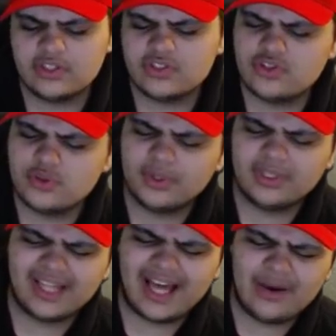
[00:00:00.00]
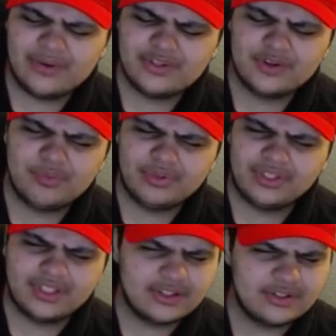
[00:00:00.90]
to allow your
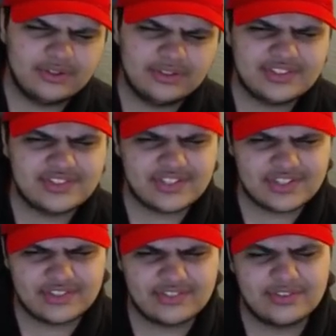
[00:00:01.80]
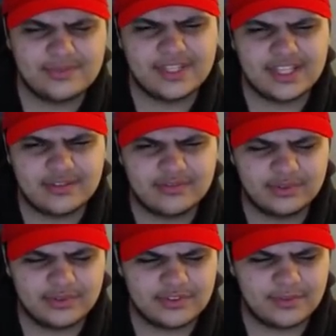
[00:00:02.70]
political decisions to be
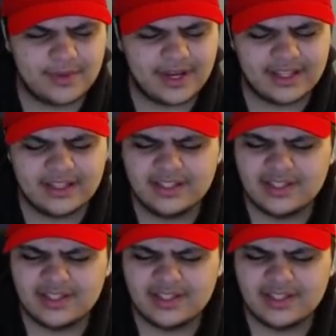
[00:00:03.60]
influenced by